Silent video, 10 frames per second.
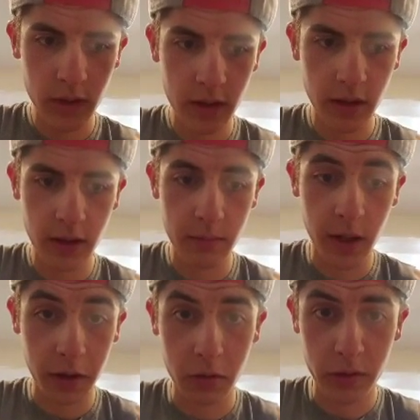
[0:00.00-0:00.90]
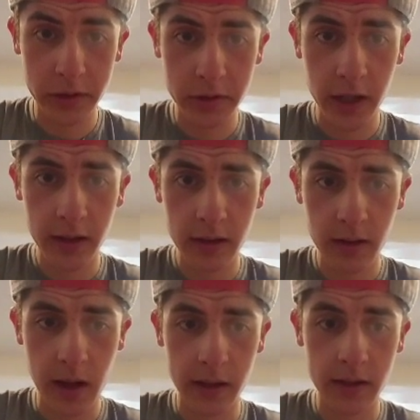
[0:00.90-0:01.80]
in my core strength.
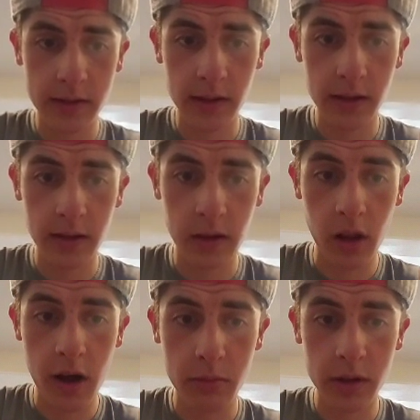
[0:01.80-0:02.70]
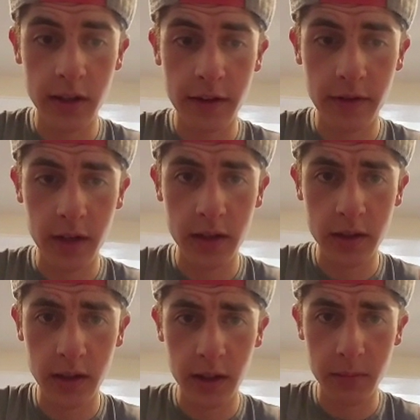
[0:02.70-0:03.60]
I could see a lot more
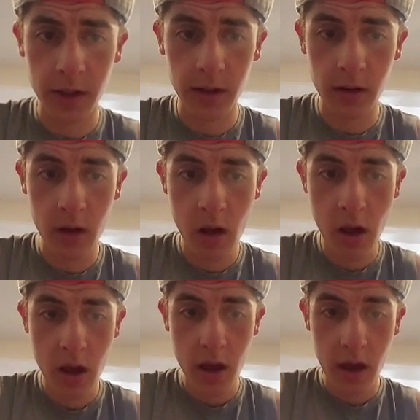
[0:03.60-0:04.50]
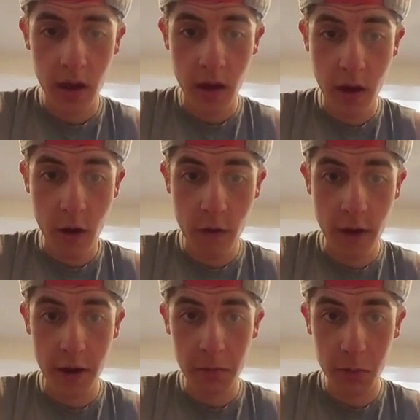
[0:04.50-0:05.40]
definition coming in, and
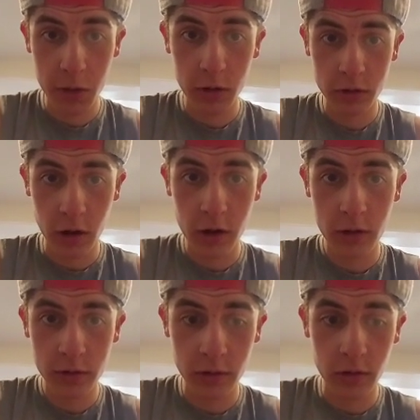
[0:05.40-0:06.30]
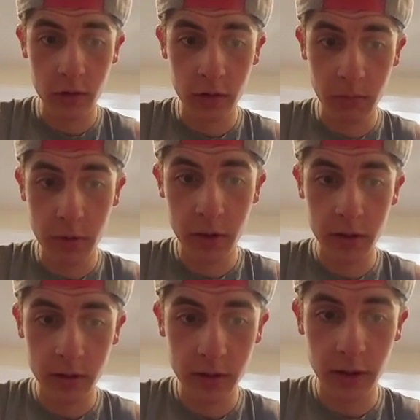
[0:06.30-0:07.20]
that made me excited, so it made me
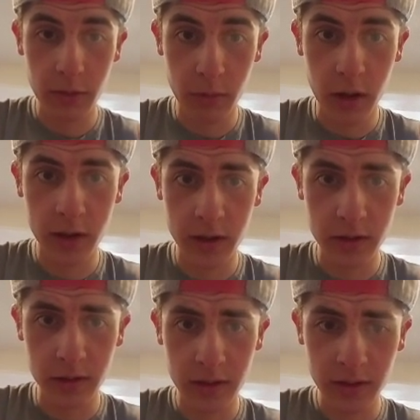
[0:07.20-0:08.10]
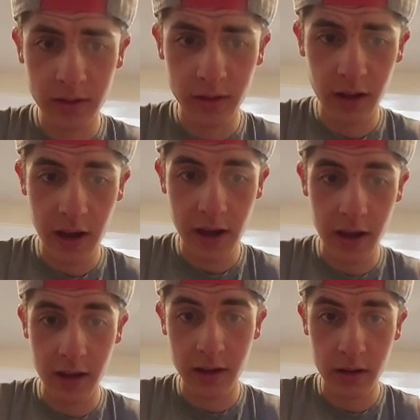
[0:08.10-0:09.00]
keep wanting to do this.
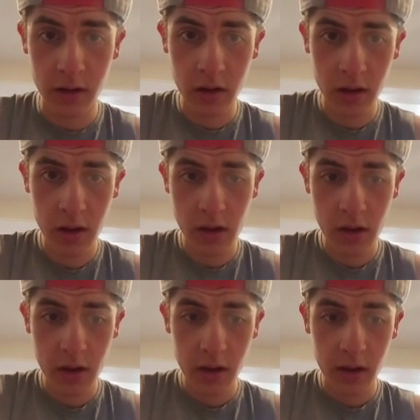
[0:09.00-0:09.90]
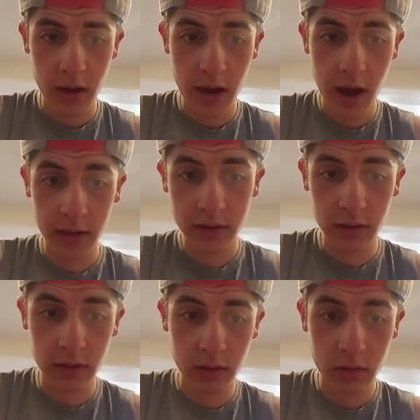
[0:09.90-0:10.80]
And yeah,
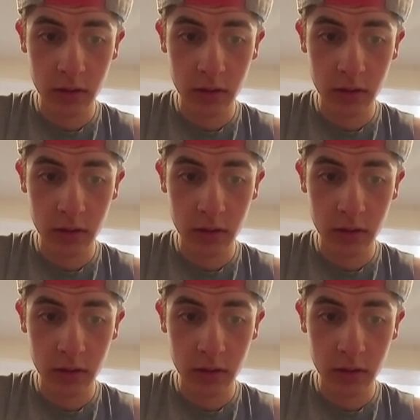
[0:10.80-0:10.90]
so